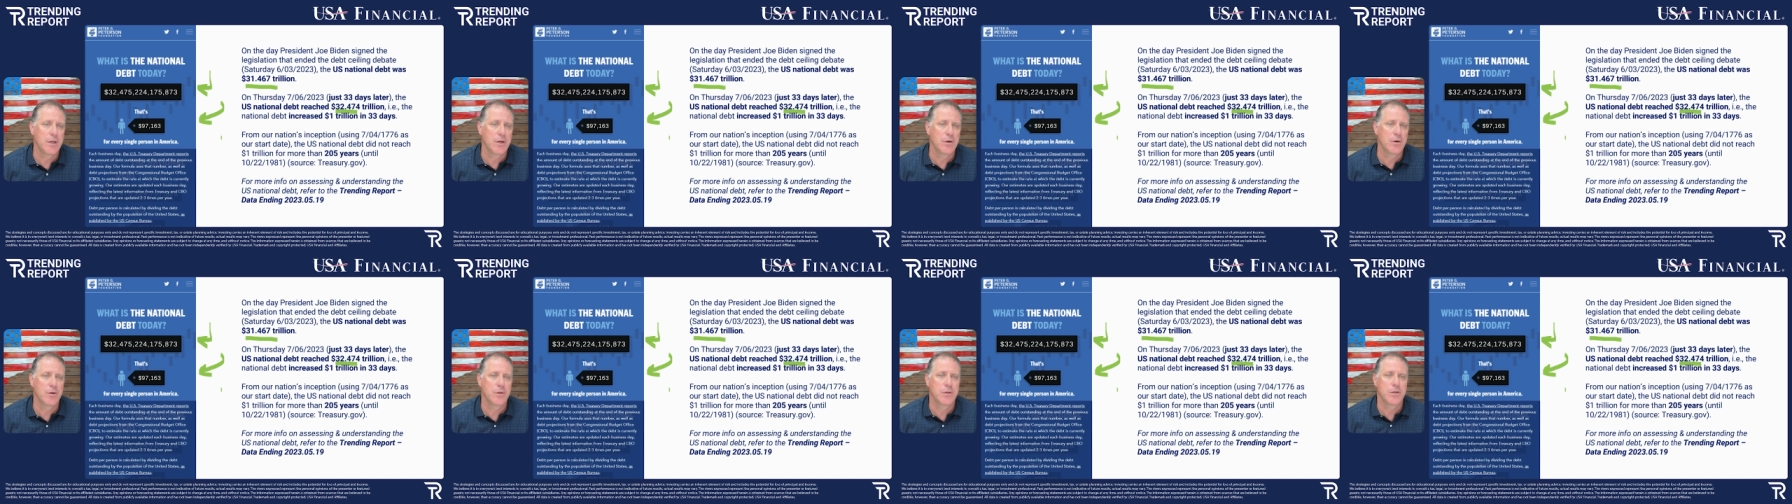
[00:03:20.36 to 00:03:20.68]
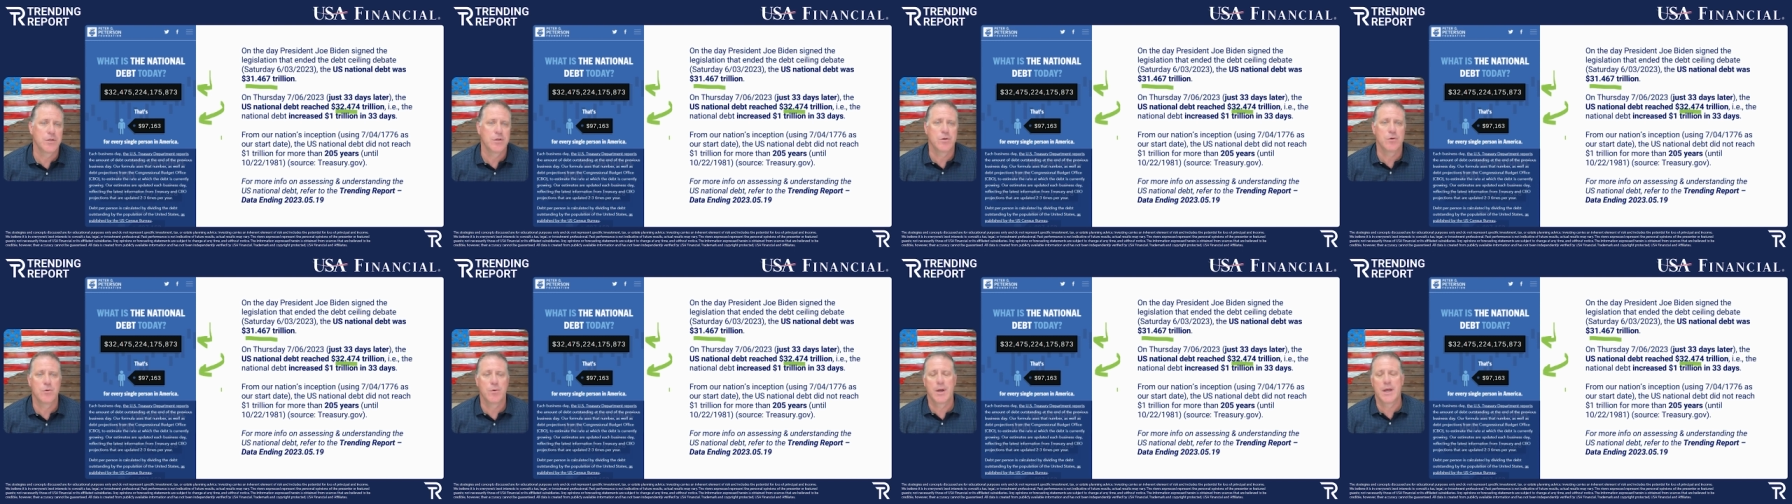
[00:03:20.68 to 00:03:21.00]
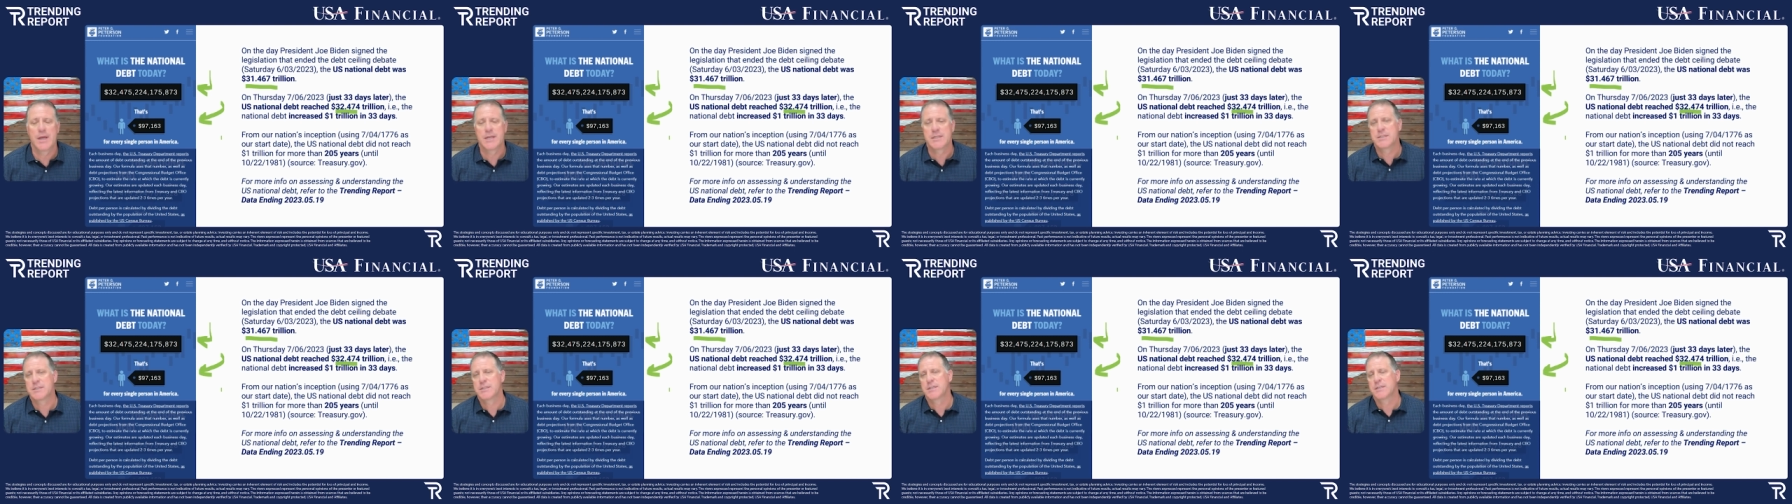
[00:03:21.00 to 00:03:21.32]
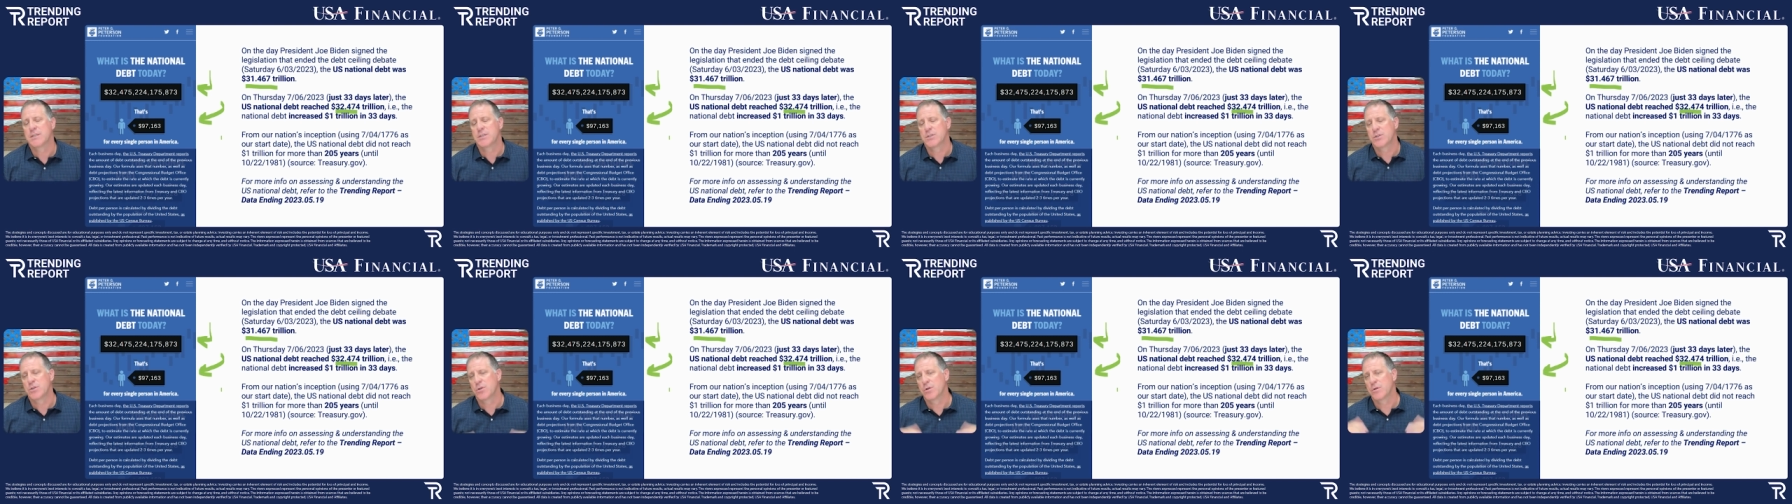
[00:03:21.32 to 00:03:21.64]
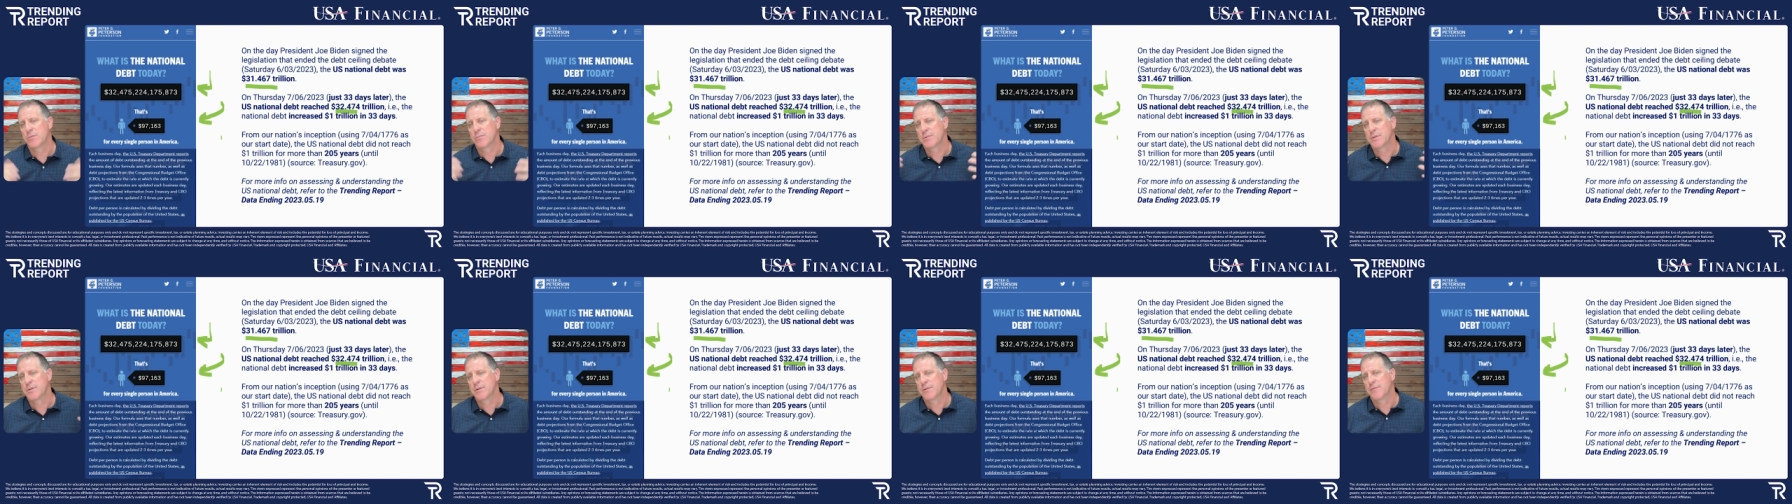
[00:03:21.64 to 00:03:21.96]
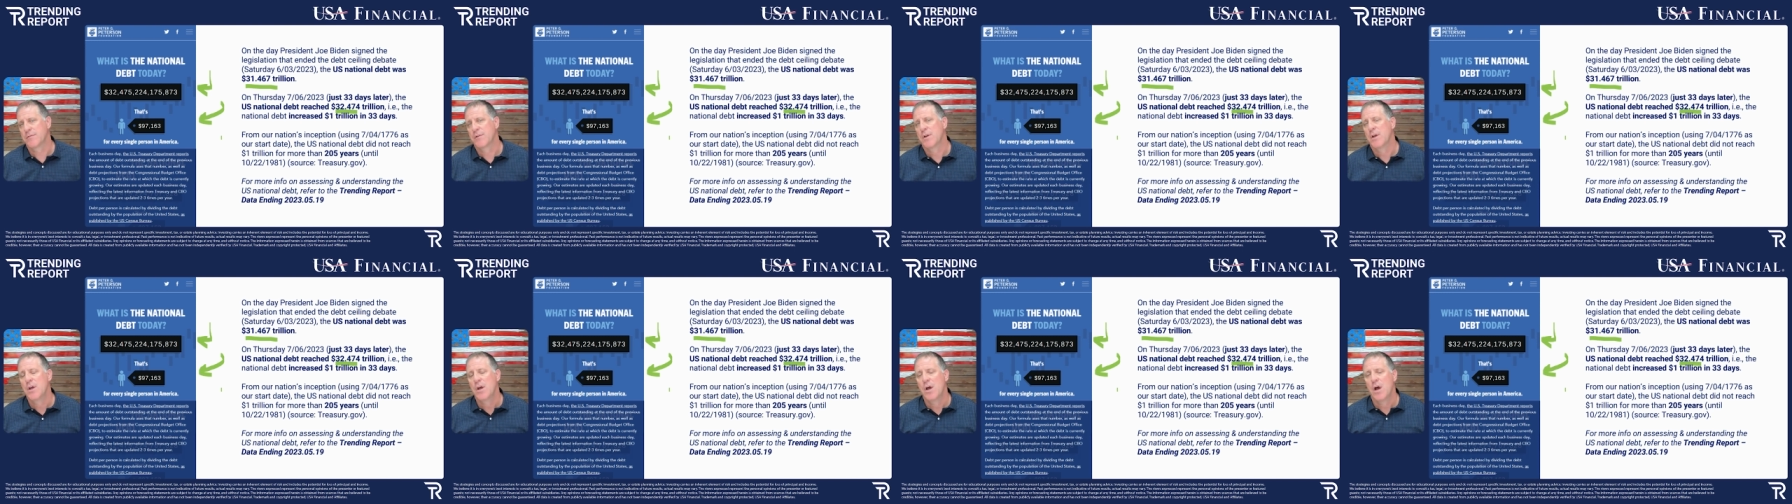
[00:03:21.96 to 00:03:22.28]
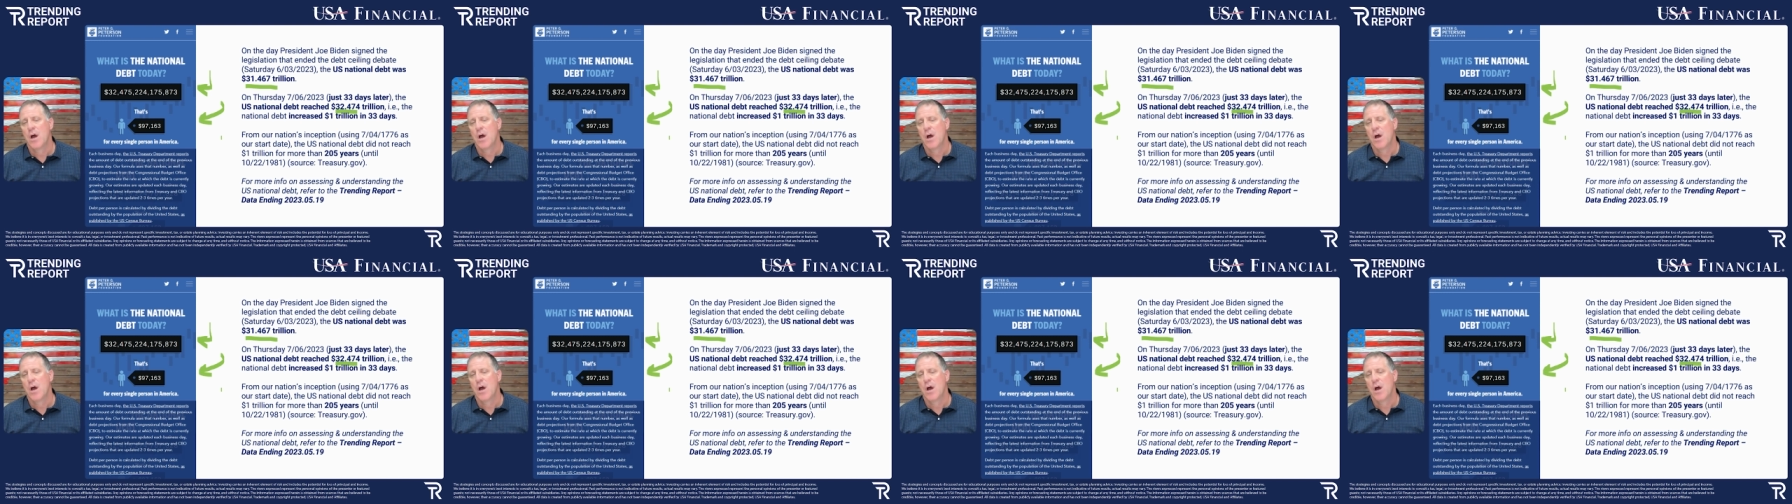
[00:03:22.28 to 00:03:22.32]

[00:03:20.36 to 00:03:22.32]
here in the U.S. in terms of